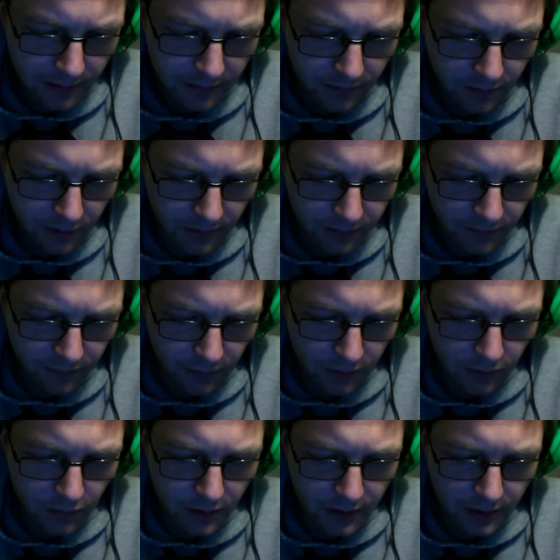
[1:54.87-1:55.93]
Whoops,
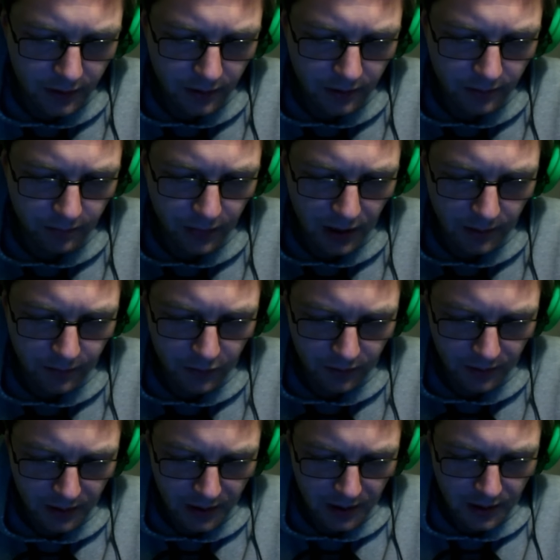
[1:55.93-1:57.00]
forty-one, bomber.
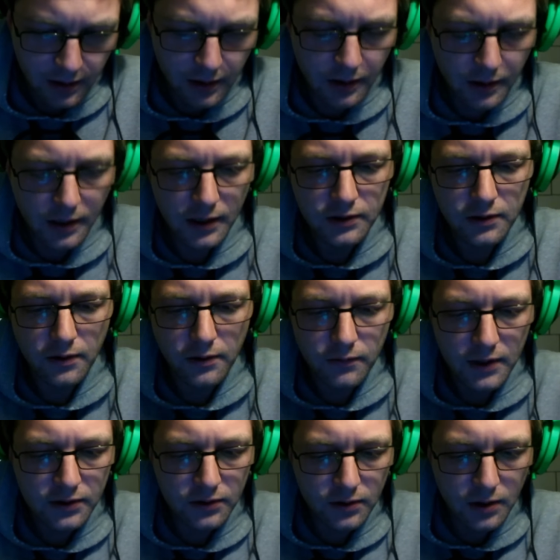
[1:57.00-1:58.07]
Okay, so the
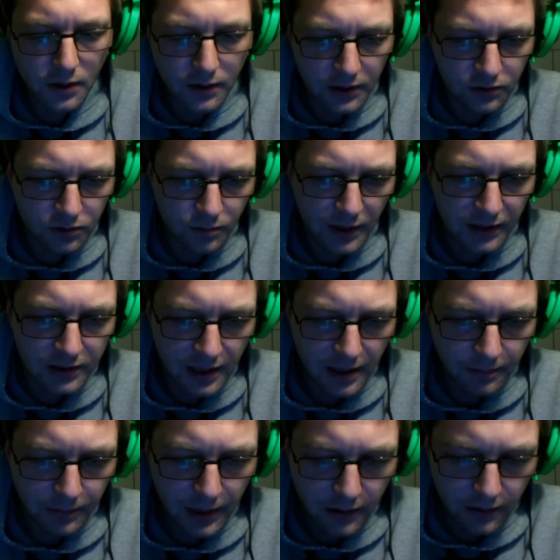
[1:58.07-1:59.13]
rest is going into my tap
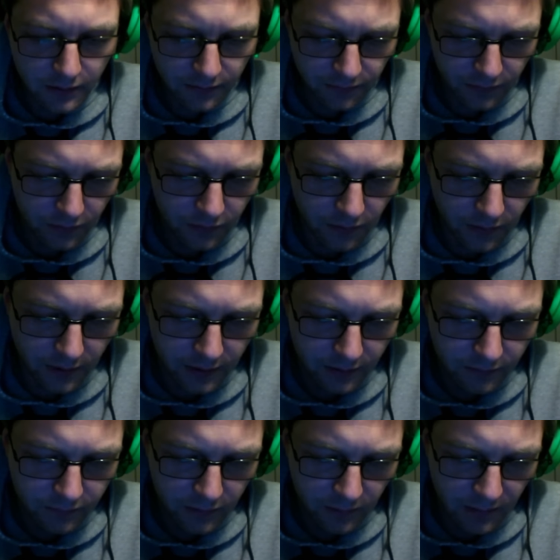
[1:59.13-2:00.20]
power for the
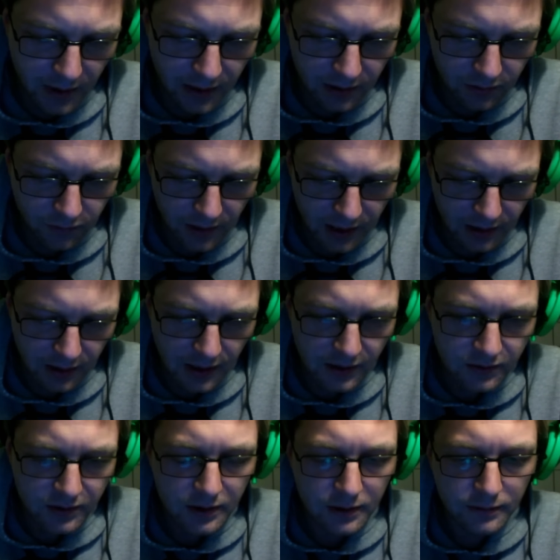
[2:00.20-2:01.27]
remaining training days
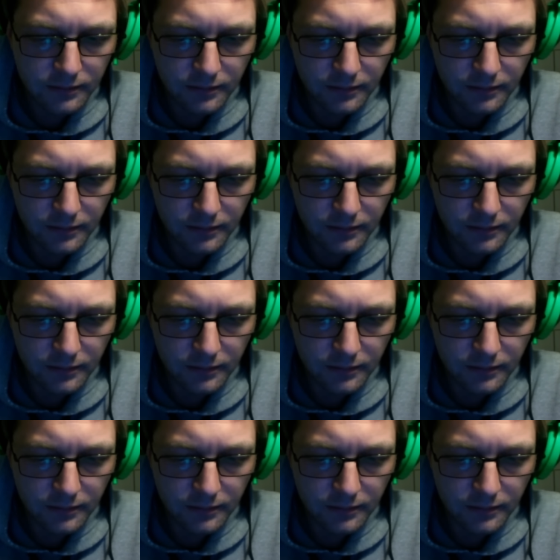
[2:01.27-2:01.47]
here.